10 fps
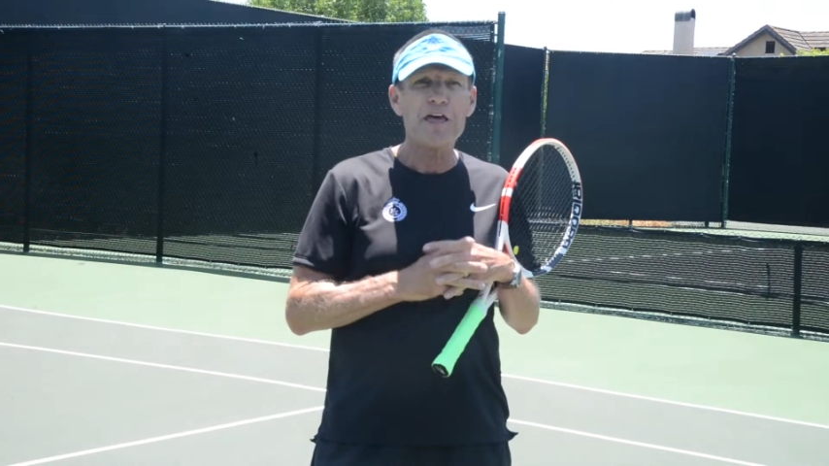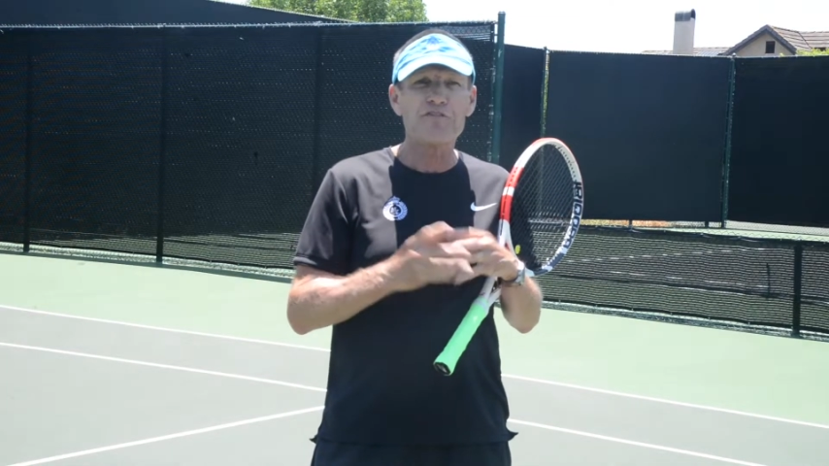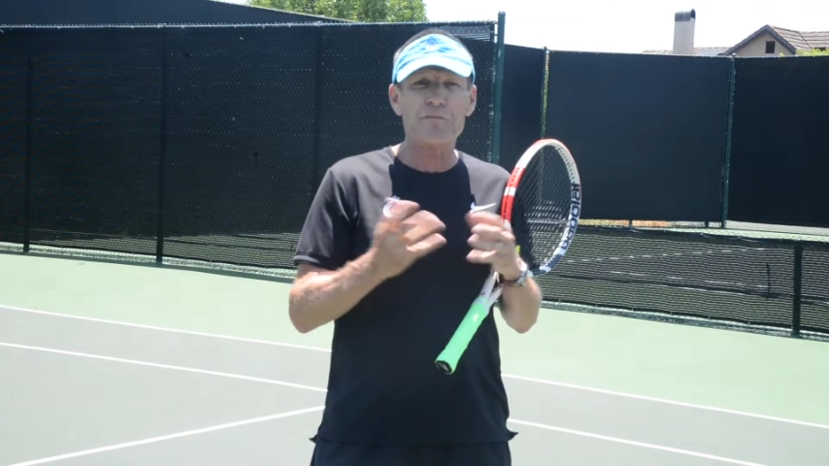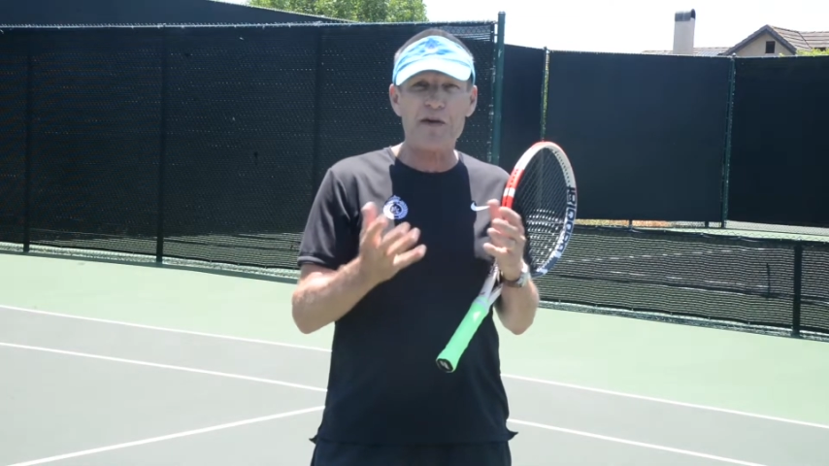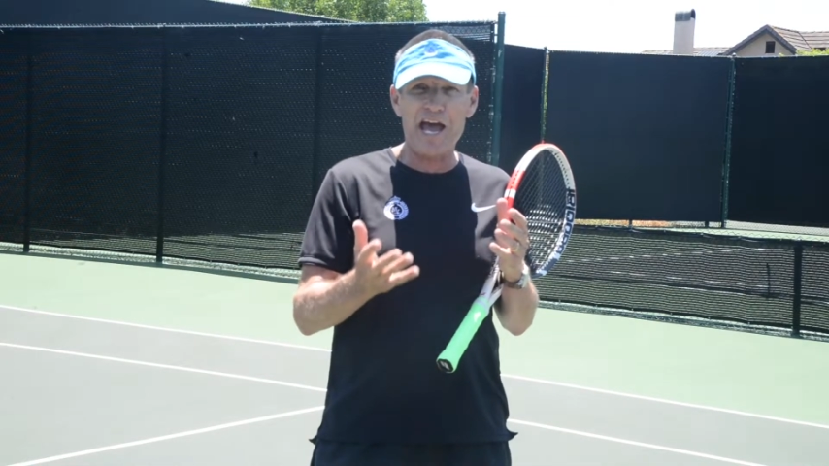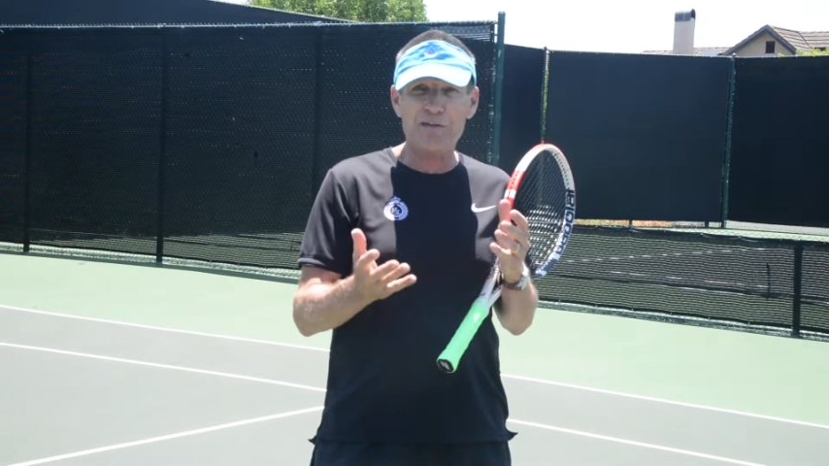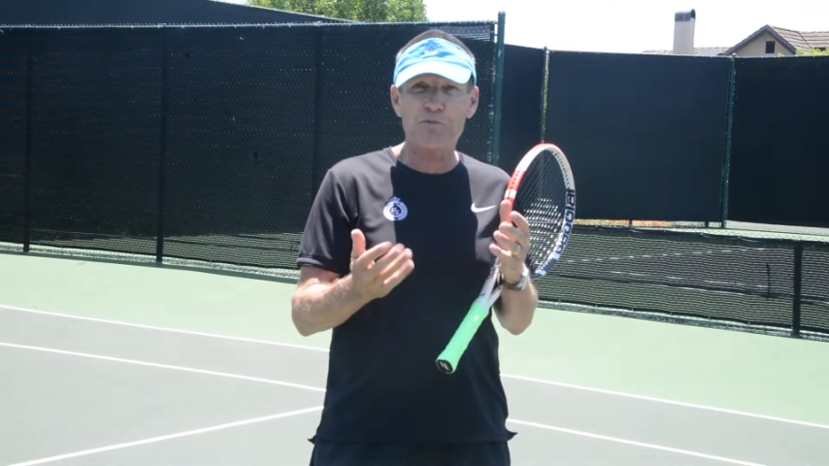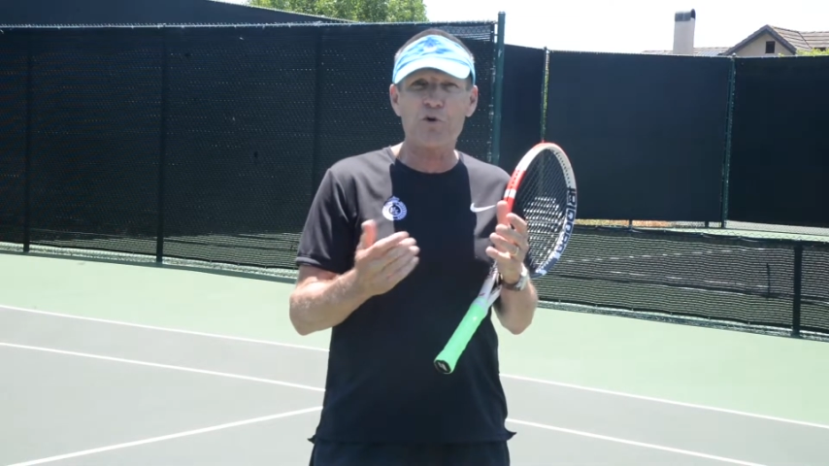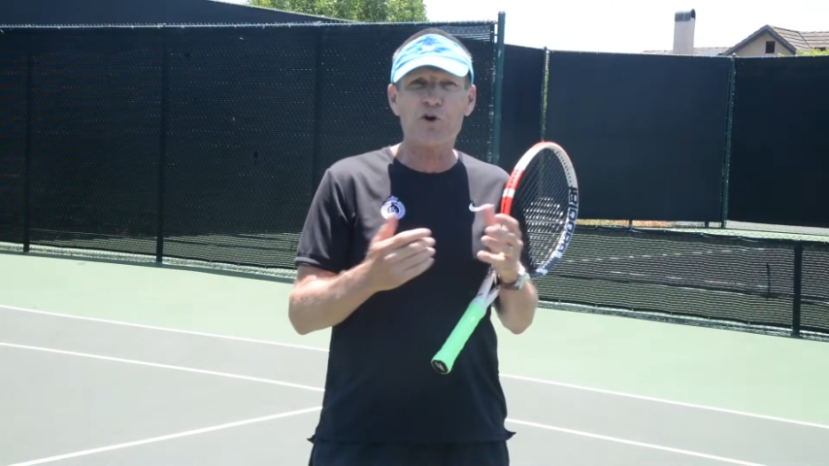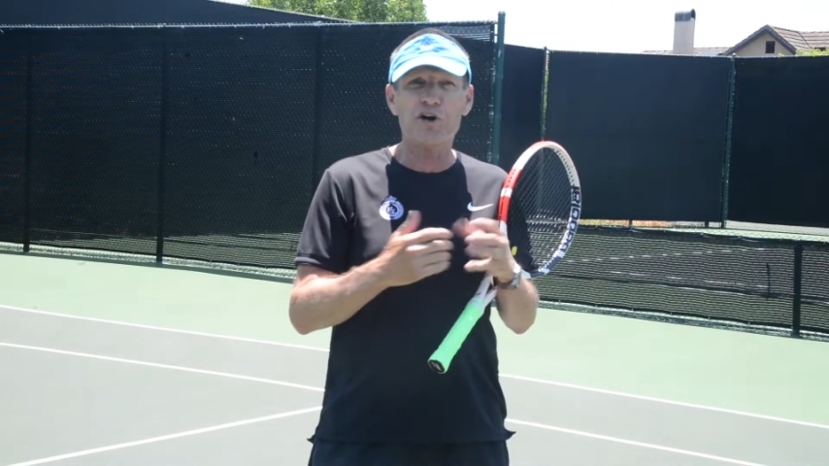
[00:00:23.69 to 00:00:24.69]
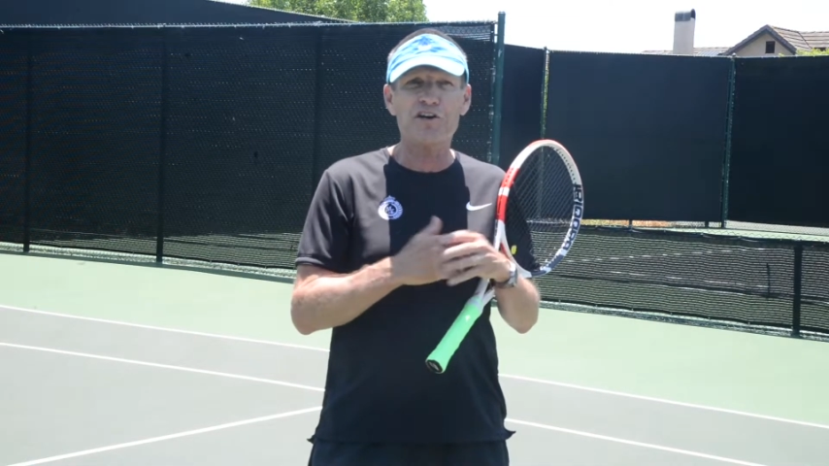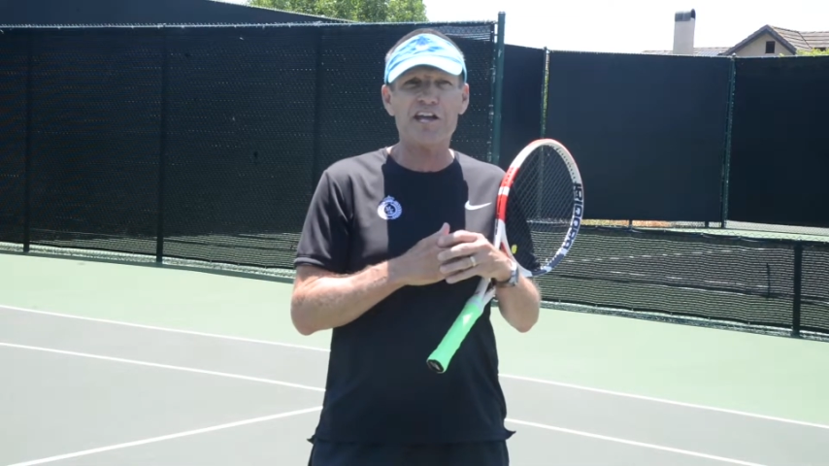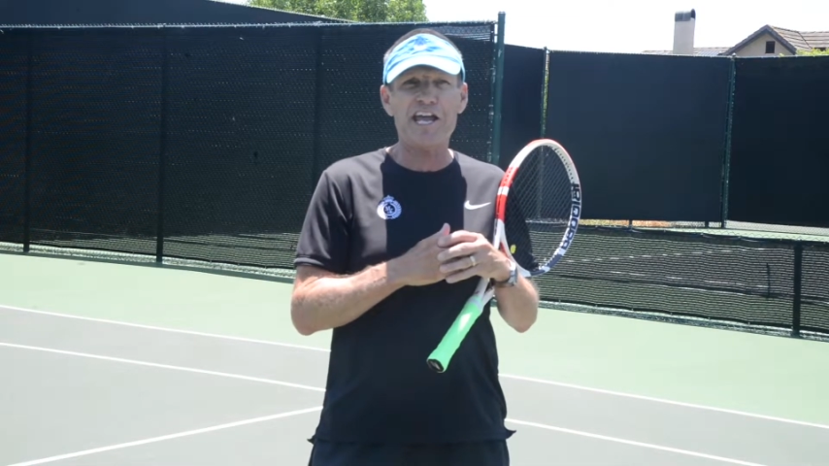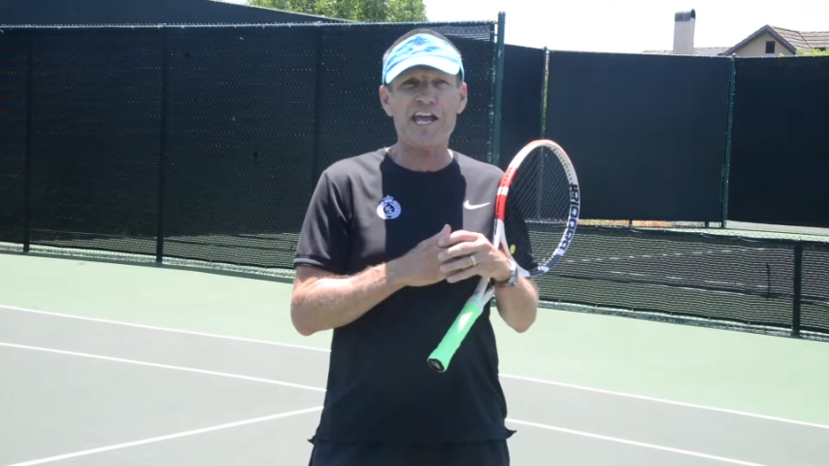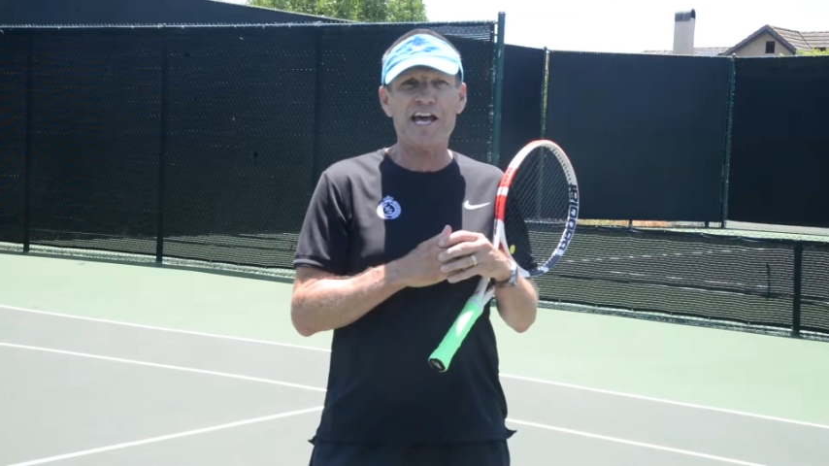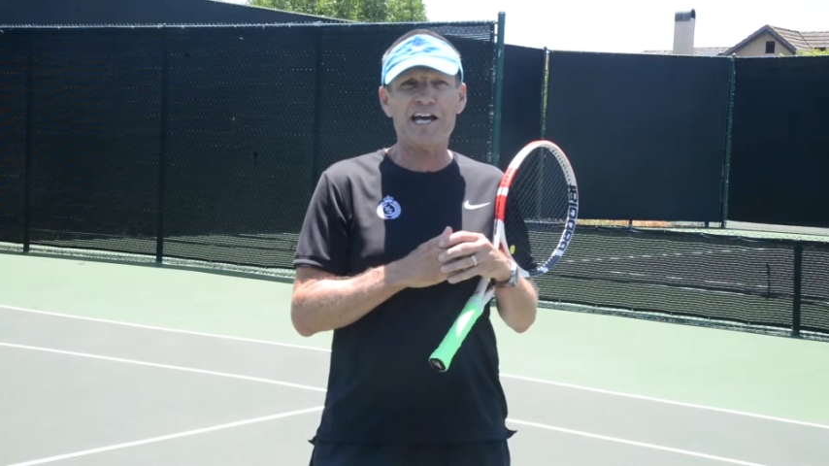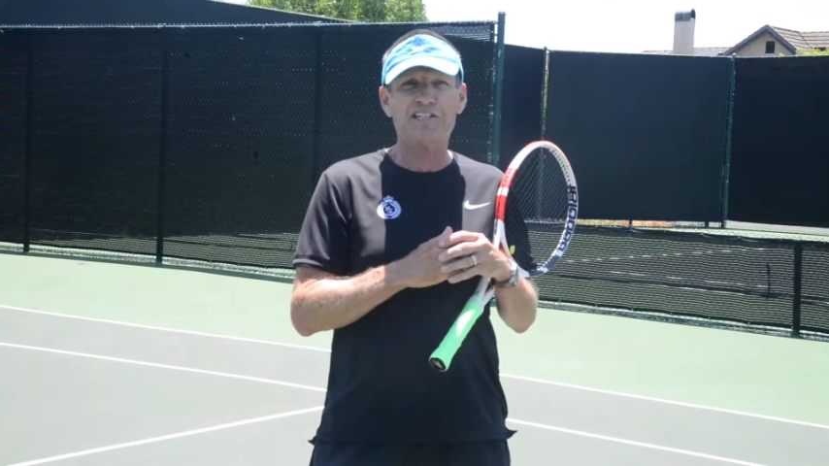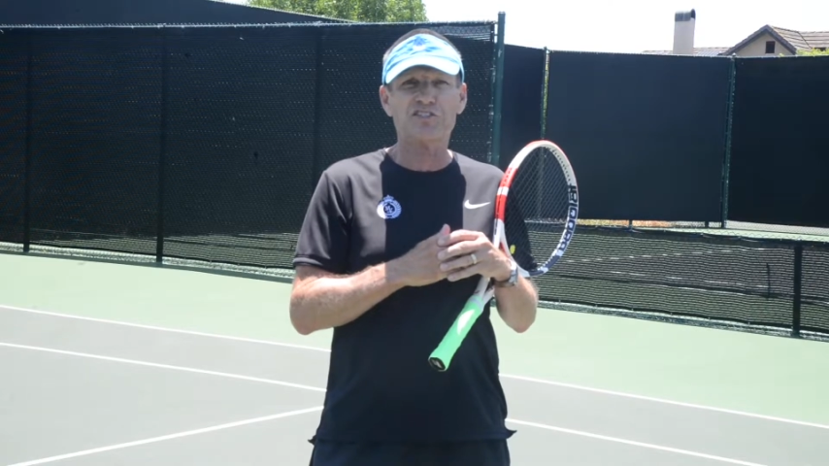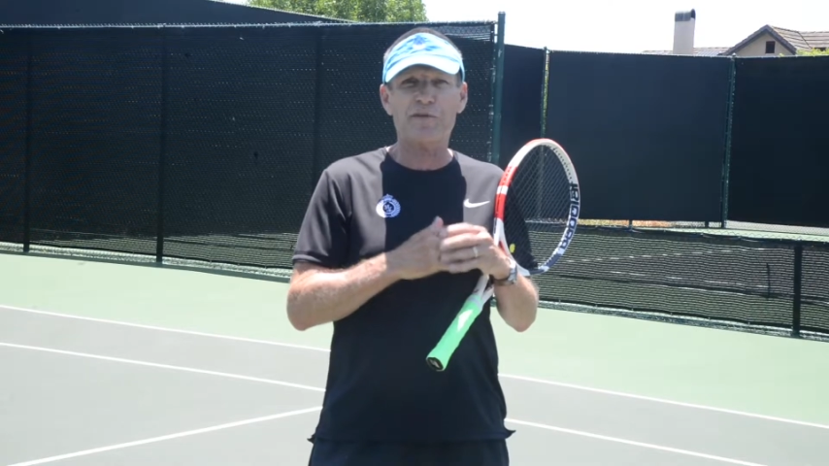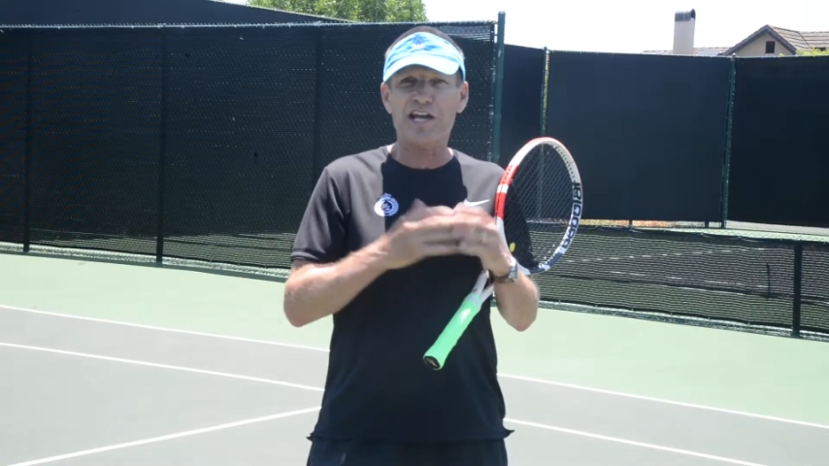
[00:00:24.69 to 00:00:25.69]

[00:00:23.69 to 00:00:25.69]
the backboard and some